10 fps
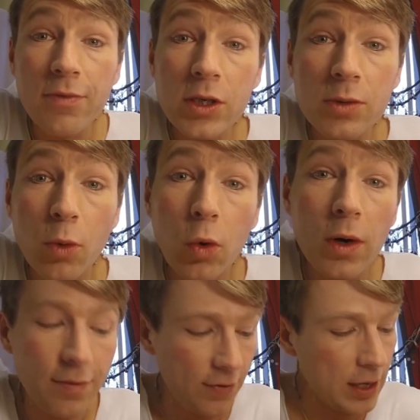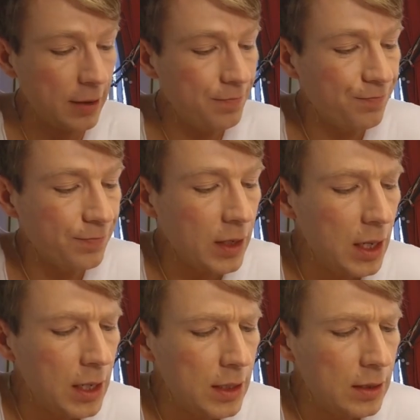of the smaller figure.
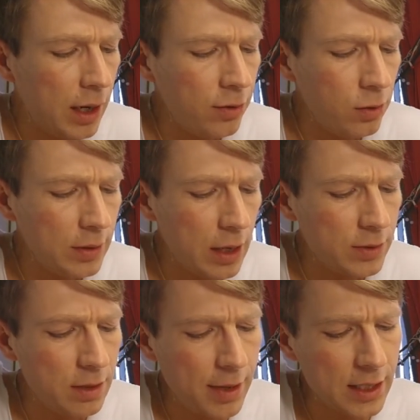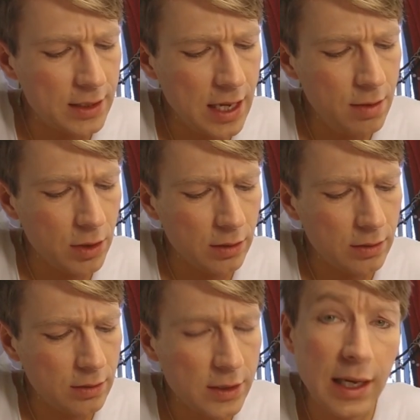I thought that was the man's demon,
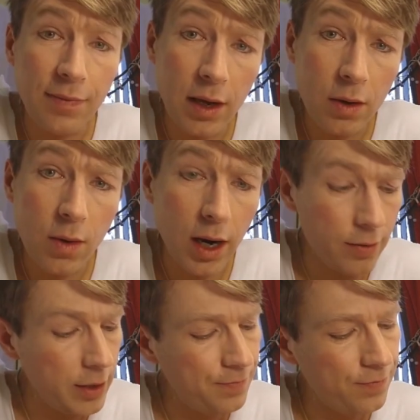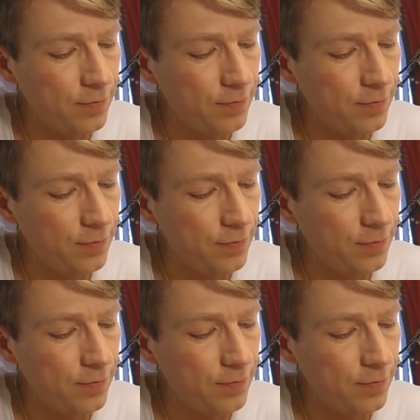said the inquirer.